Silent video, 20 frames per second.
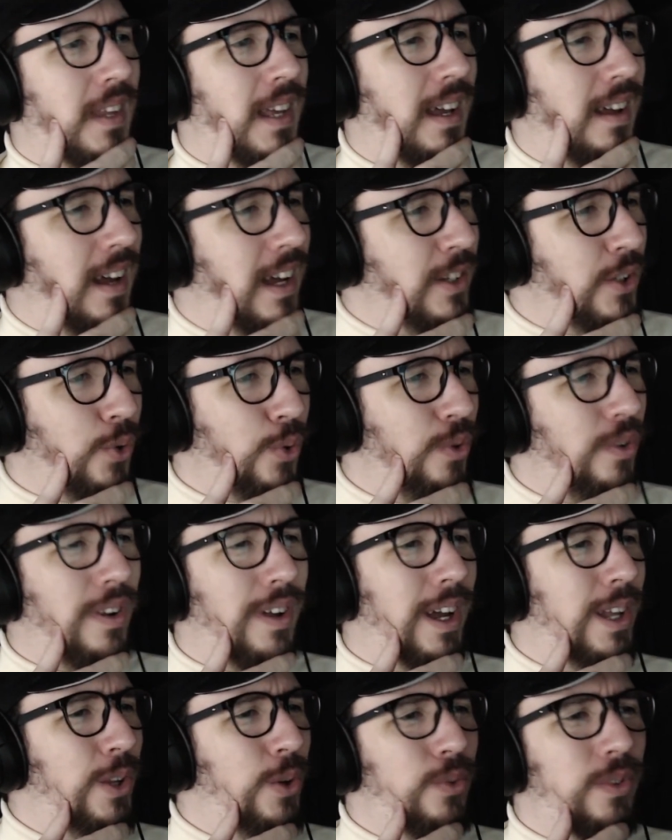I don't
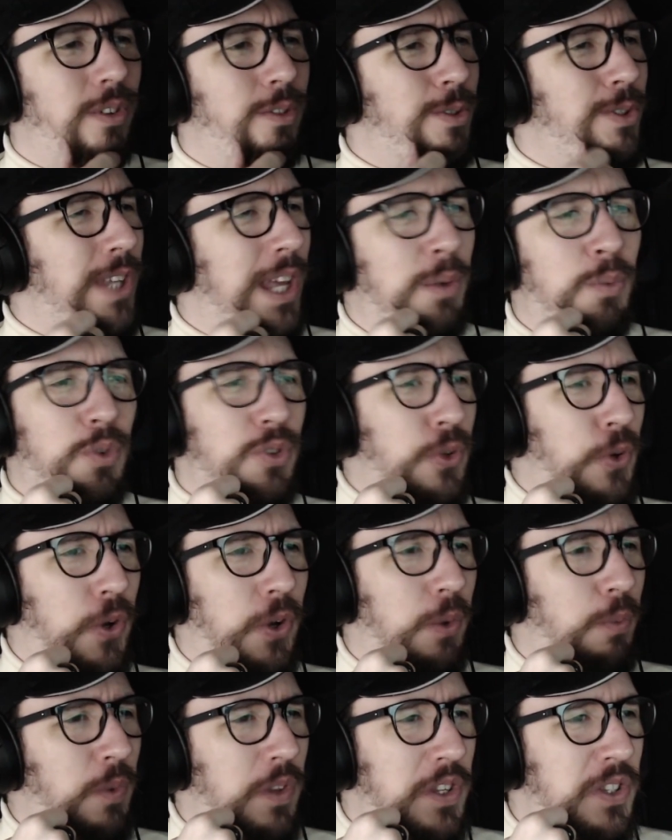understand what's going
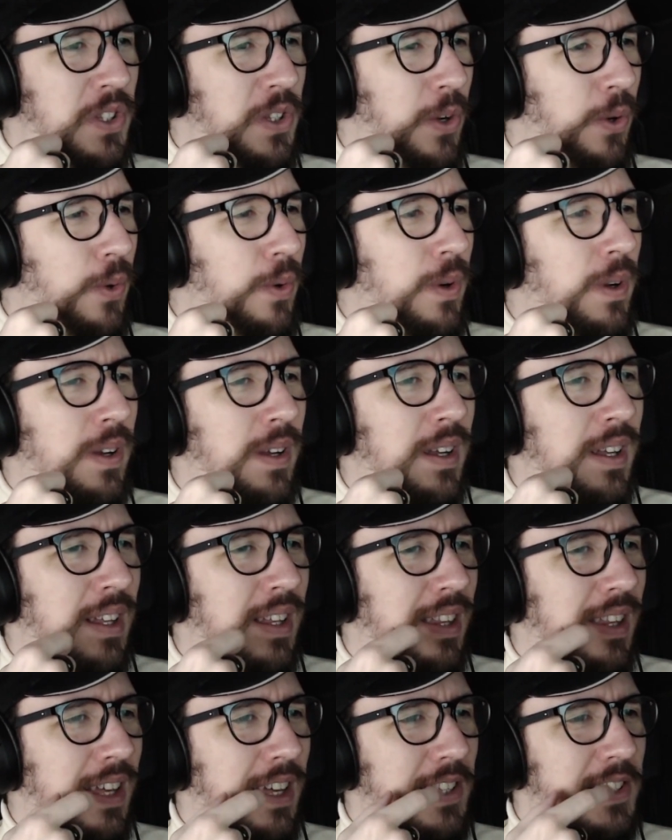on with the snow.
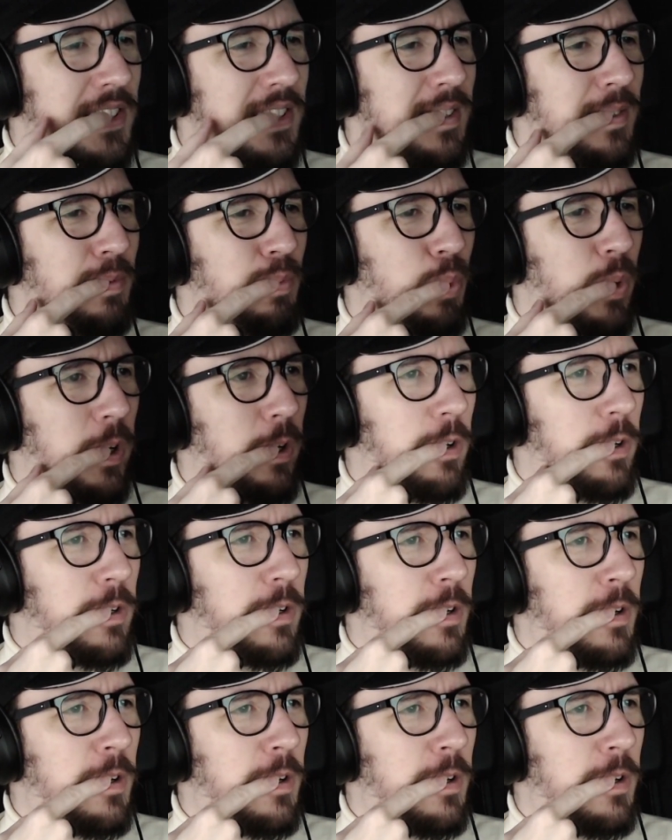That's weird.